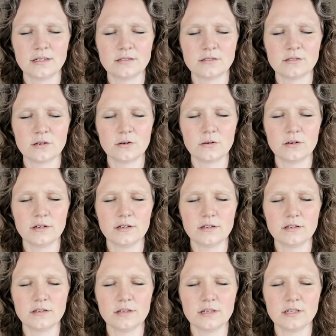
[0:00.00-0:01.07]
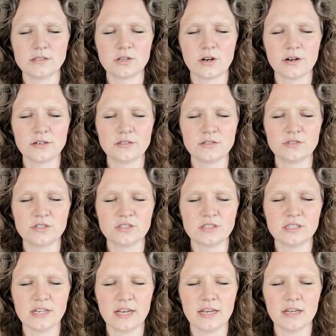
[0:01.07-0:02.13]
so it's hard to just
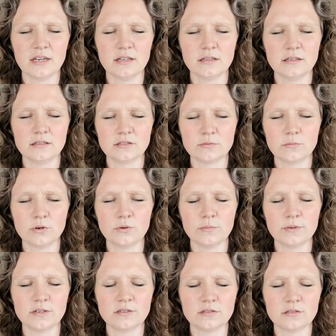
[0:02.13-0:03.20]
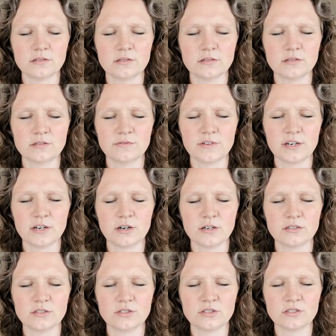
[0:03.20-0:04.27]
stay in this moment. It's very
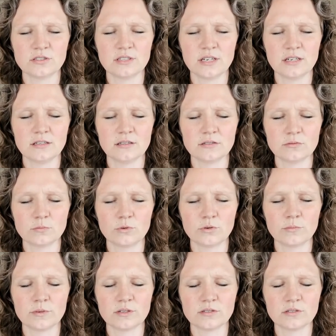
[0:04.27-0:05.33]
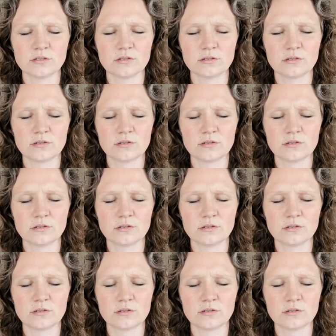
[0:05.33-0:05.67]
hard to just stay in this moment,